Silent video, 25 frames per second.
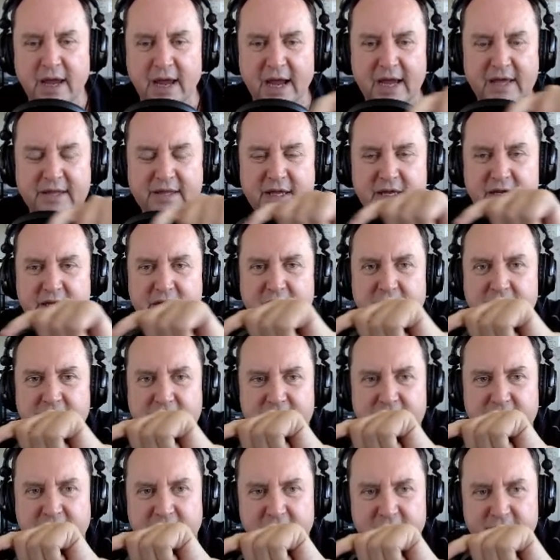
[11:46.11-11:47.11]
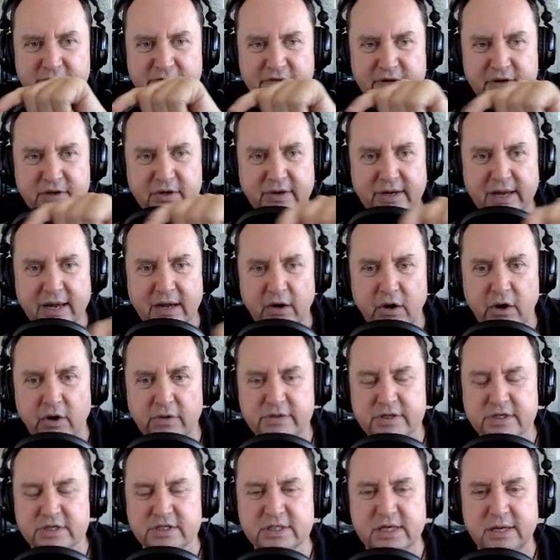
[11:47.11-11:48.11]
and then then figuring out
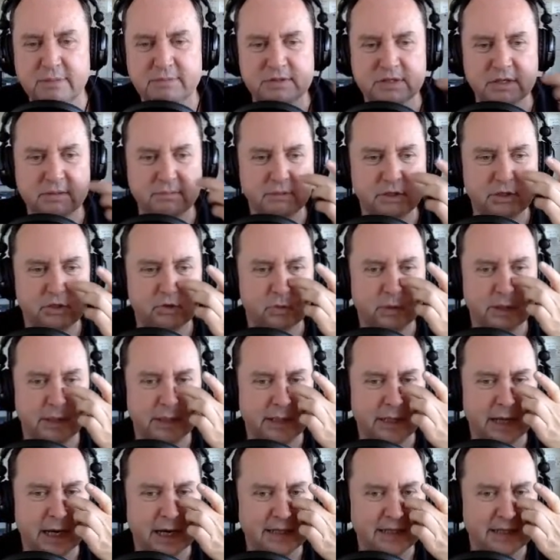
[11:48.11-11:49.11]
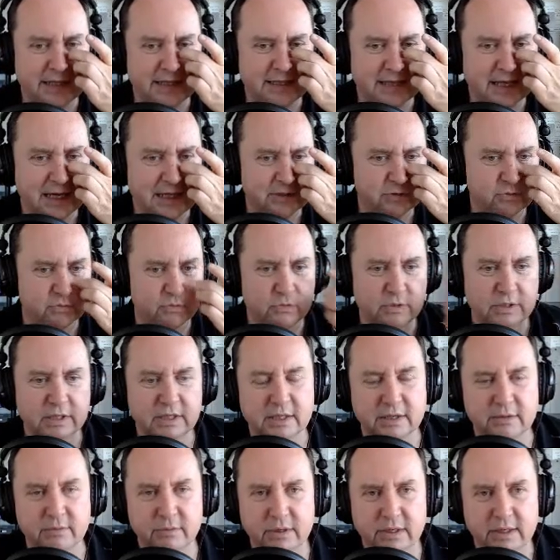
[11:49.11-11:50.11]
all the steps in between i think that's
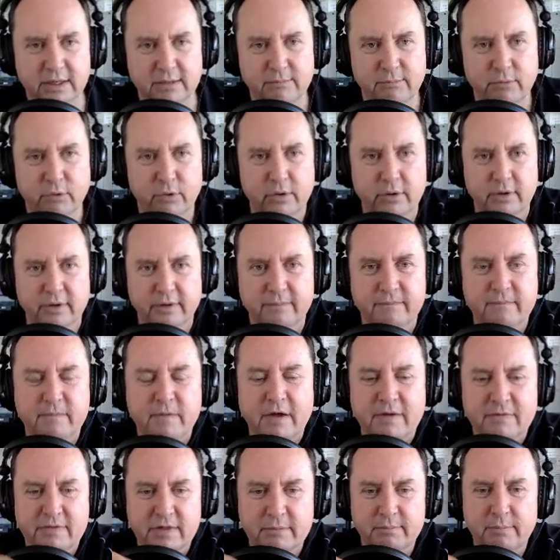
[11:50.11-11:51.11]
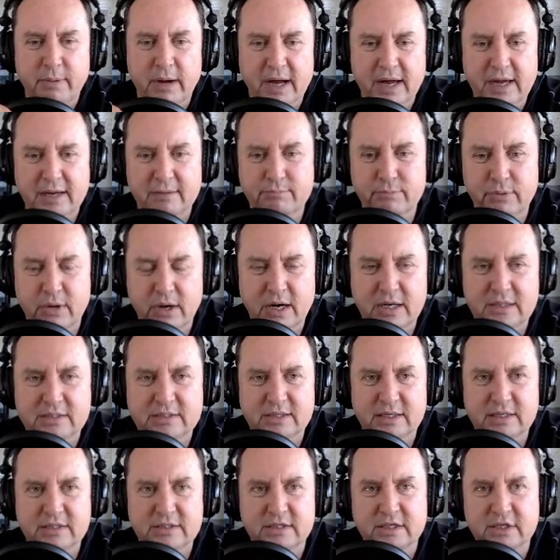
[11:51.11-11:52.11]
really really important the buying
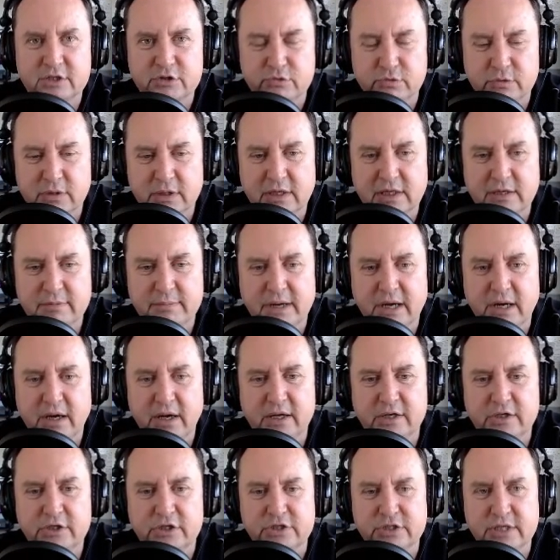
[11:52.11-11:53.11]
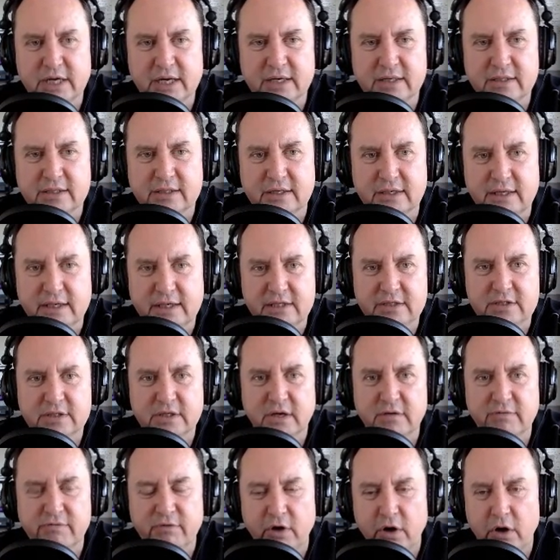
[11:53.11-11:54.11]
process is really about understanding the needs
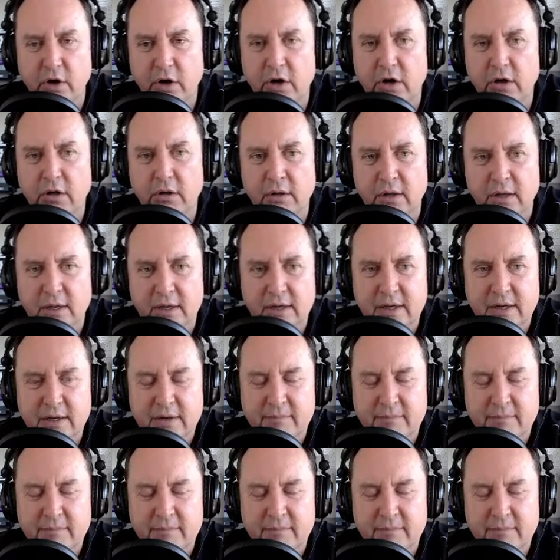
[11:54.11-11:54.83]
of all